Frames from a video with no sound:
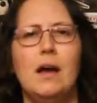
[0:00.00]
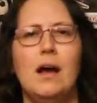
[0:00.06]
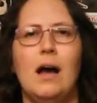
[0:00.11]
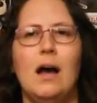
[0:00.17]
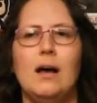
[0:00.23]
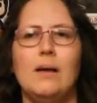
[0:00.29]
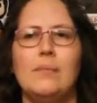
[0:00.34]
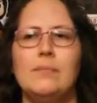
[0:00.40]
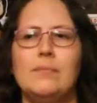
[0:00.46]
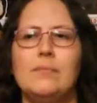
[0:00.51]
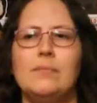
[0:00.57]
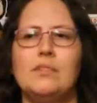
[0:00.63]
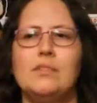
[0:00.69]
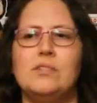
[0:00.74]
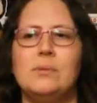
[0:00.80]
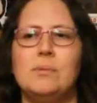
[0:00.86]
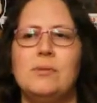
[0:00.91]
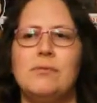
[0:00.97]

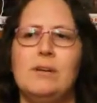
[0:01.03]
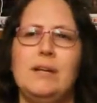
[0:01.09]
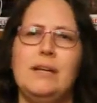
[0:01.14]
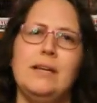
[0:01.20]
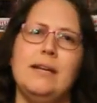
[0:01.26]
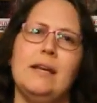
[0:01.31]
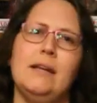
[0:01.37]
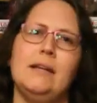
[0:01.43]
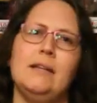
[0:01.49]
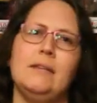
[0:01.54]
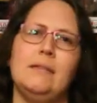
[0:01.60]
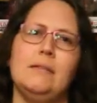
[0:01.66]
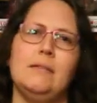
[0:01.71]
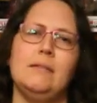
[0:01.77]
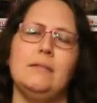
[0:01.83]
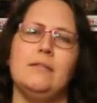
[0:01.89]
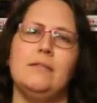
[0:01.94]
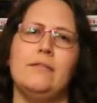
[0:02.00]
So we're really getting
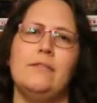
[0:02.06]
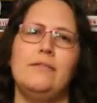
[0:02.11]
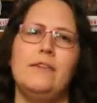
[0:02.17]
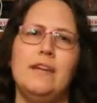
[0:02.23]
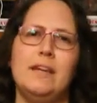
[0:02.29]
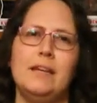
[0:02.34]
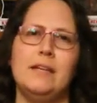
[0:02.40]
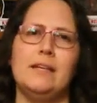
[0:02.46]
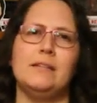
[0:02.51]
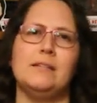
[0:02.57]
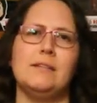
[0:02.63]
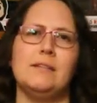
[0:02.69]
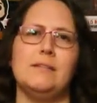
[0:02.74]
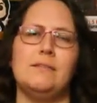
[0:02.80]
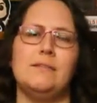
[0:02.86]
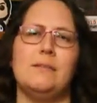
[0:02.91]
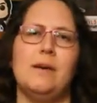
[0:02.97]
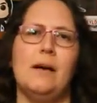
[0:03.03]
the feelings
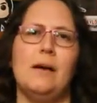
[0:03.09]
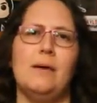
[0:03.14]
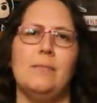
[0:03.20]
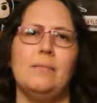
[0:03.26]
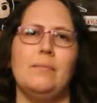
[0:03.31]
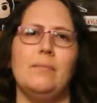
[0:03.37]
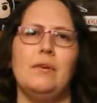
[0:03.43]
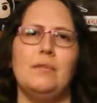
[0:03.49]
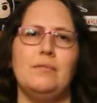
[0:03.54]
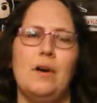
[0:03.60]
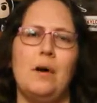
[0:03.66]
of our